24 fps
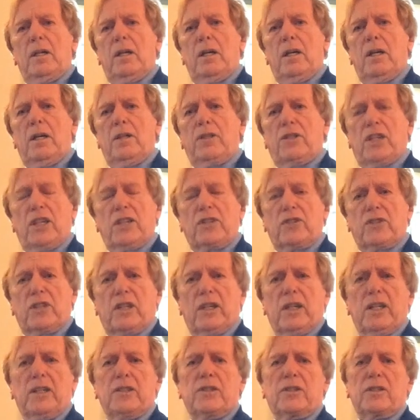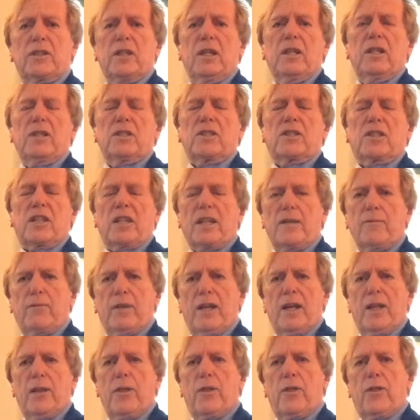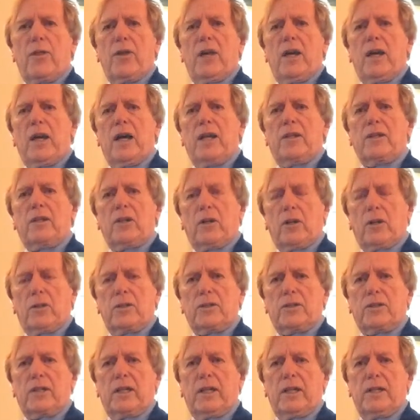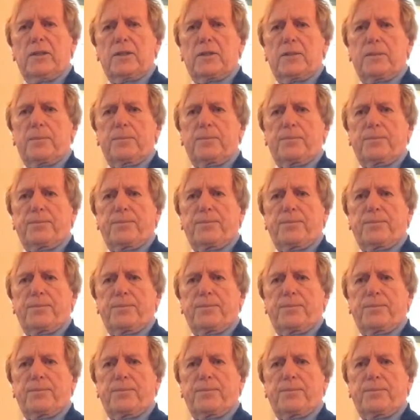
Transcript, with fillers: uh, chest size, sleeve length, and collar size.